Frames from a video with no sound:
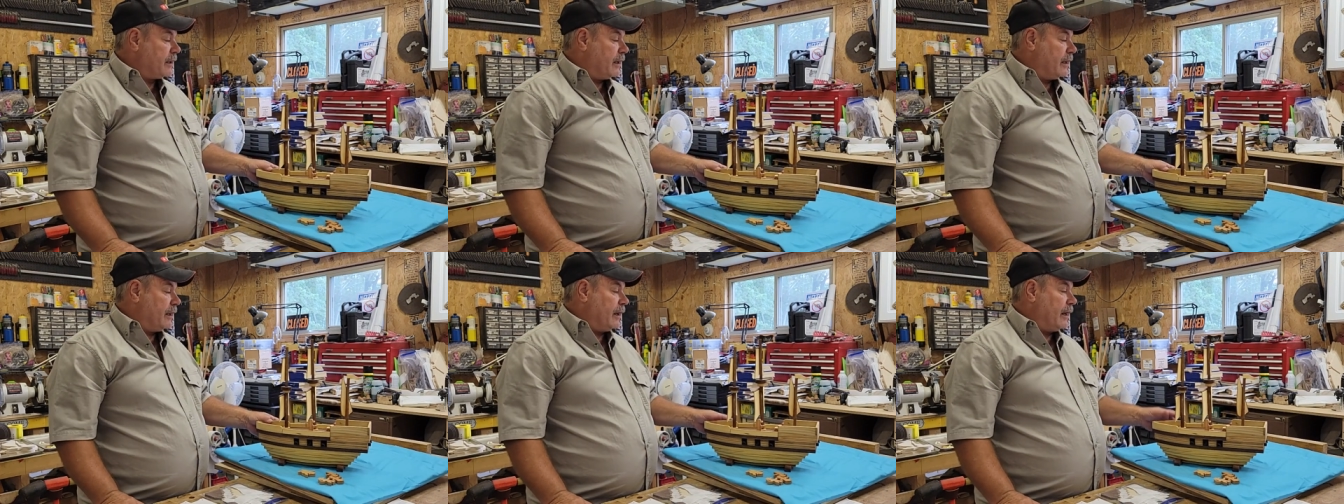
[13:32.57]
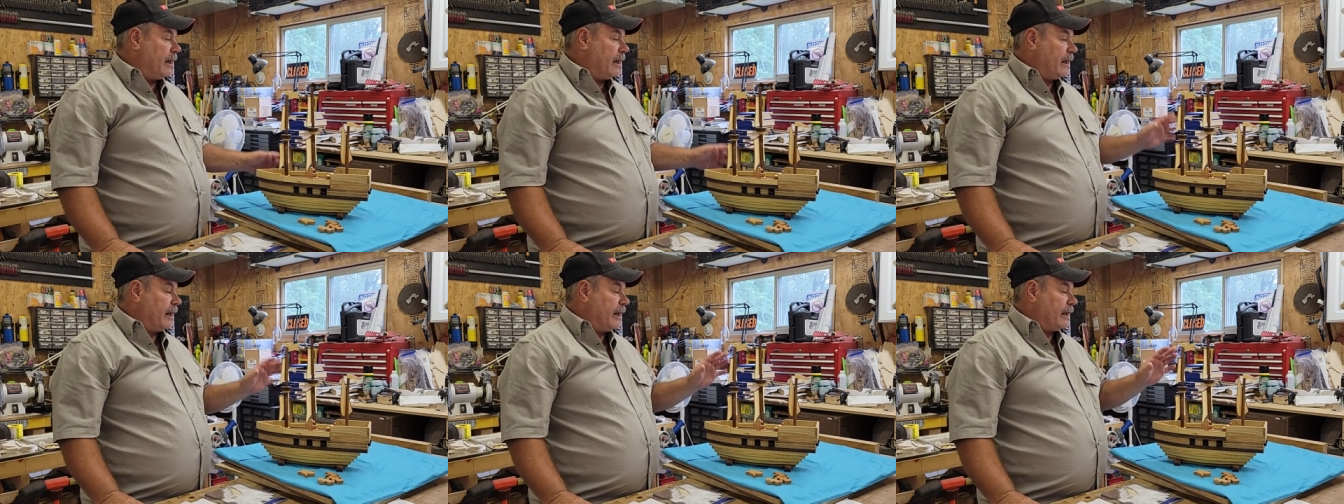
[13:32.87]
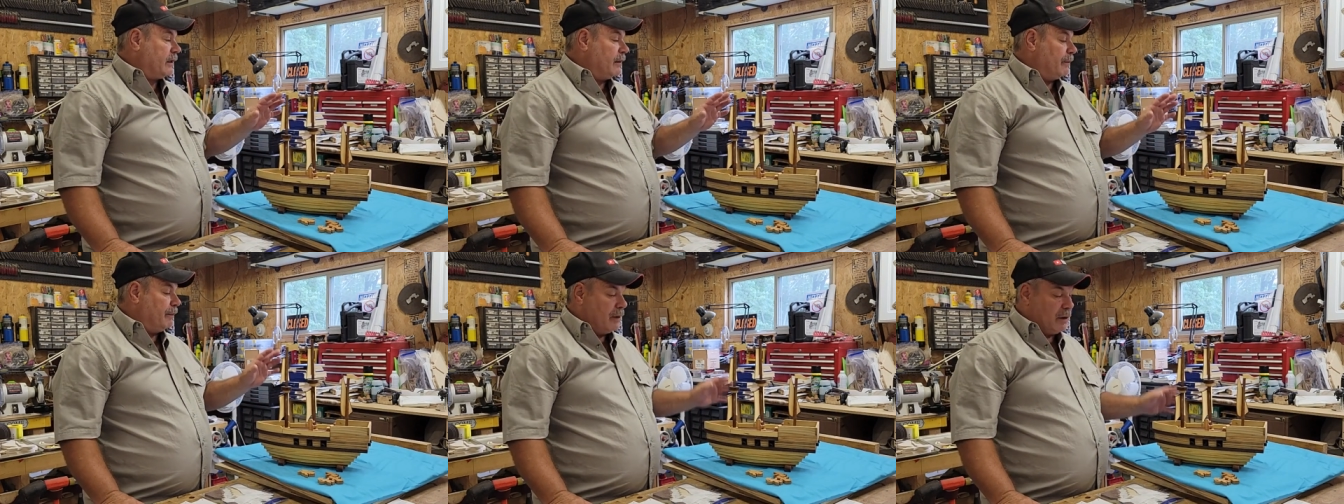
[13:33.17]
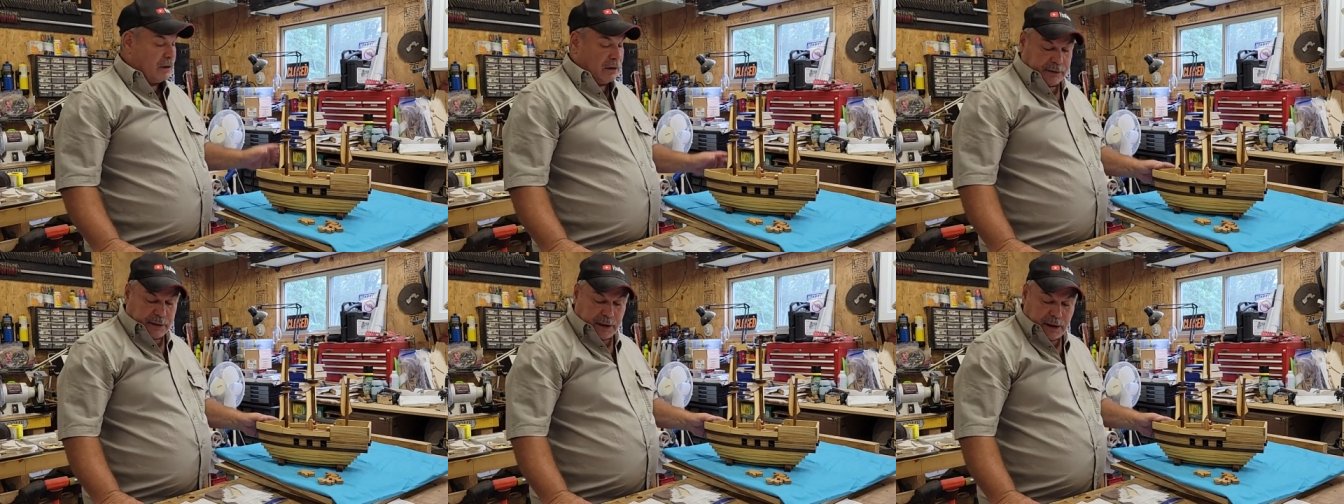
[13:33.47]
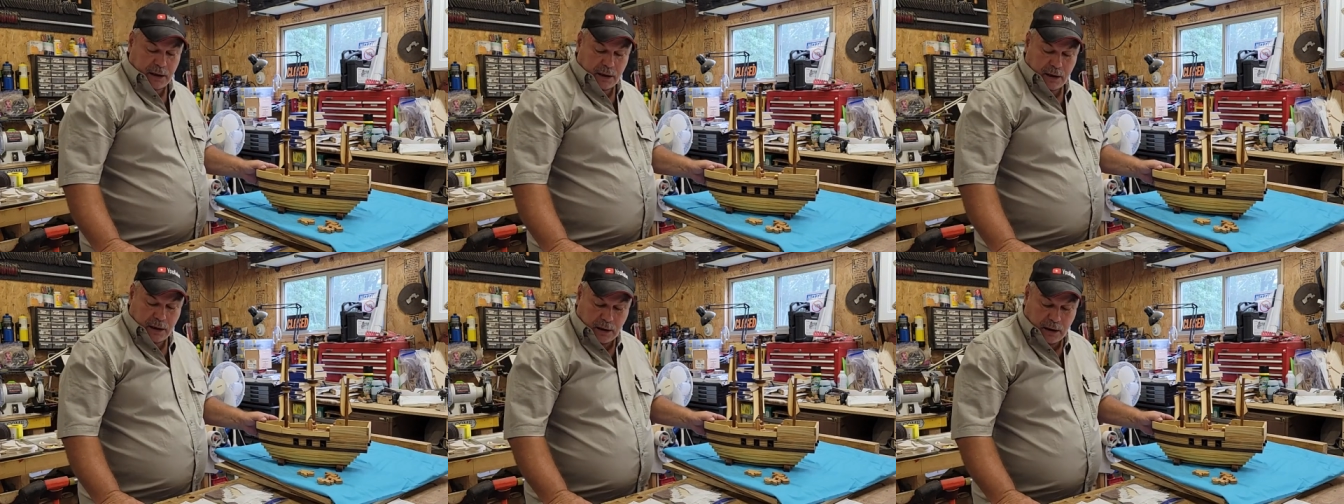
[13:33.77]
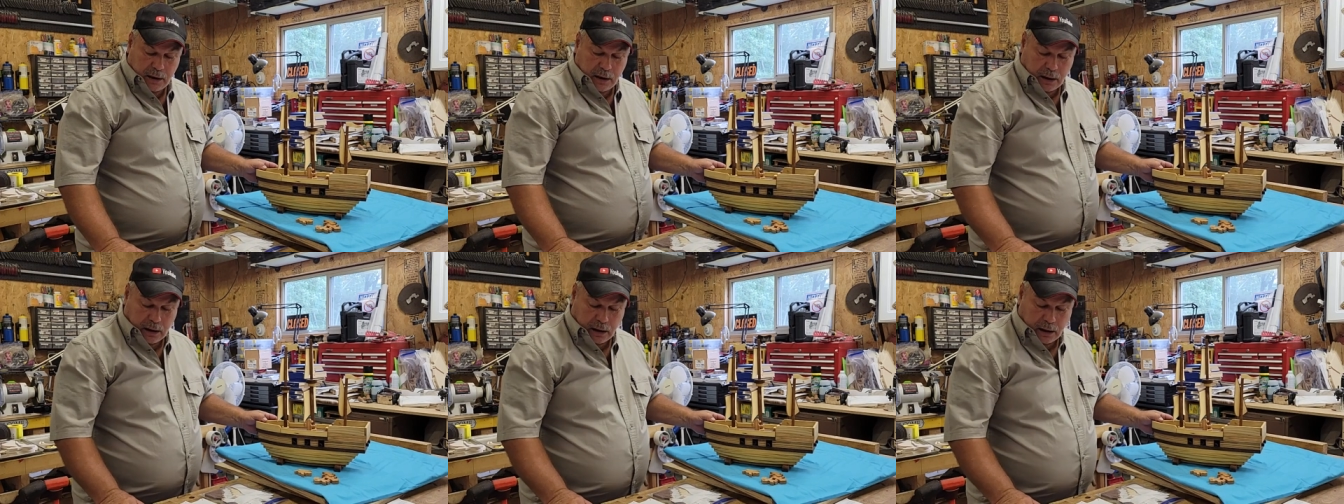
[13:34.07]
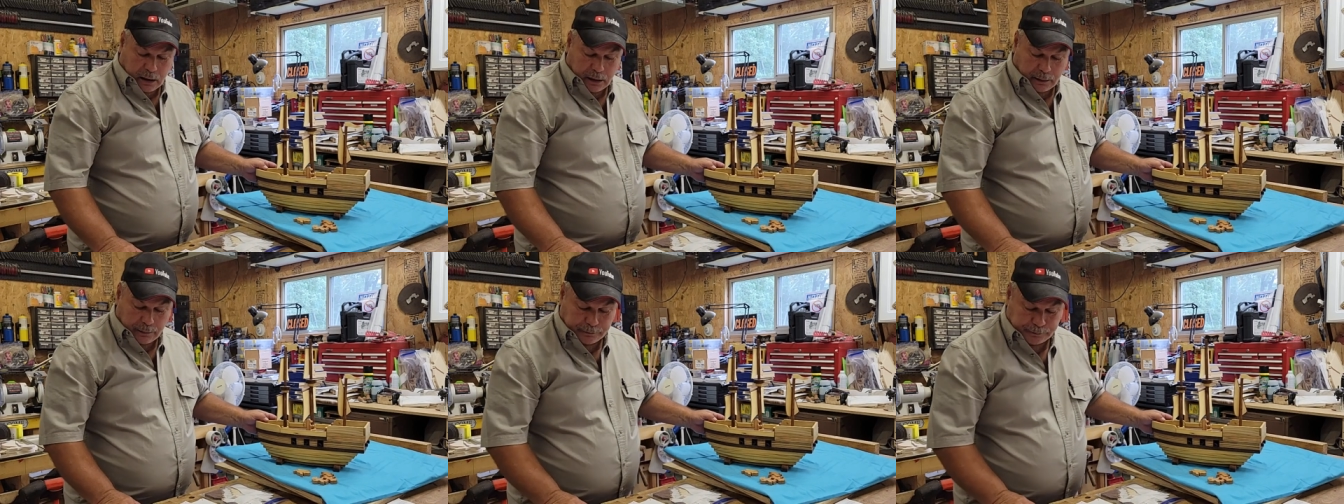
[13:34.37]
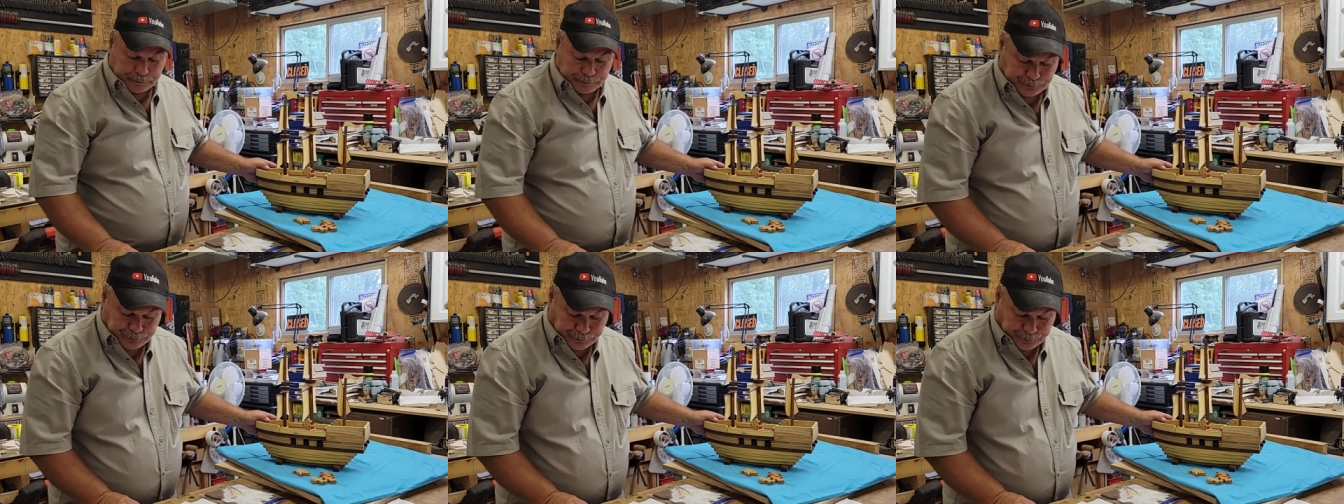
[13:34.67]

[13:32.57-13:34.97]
I, I like the build. Um,